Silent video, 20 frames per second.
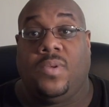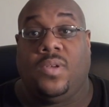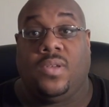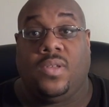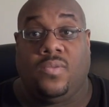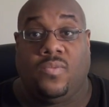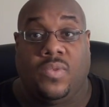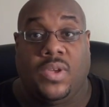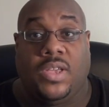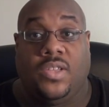you
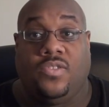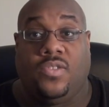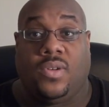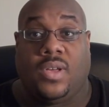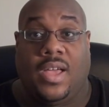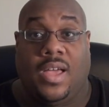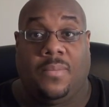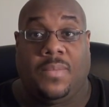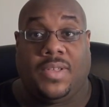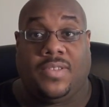can read your
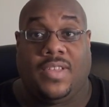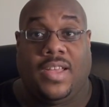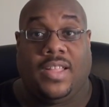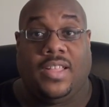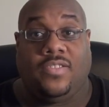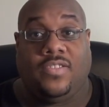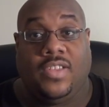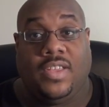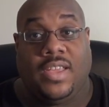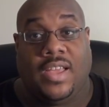
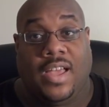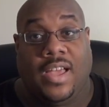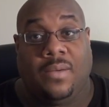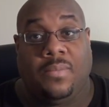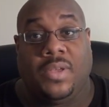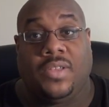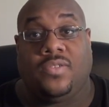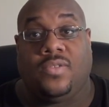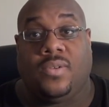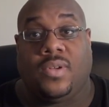Comixology
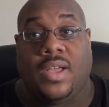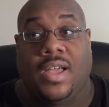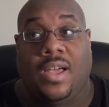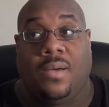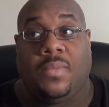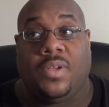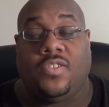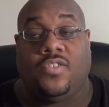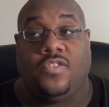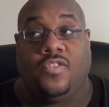comics or
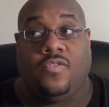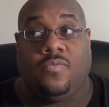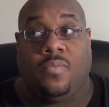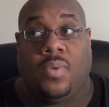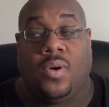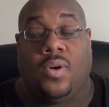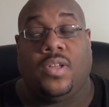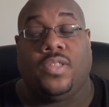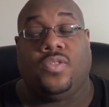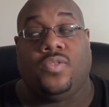comics you've
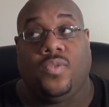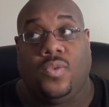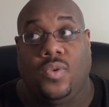bought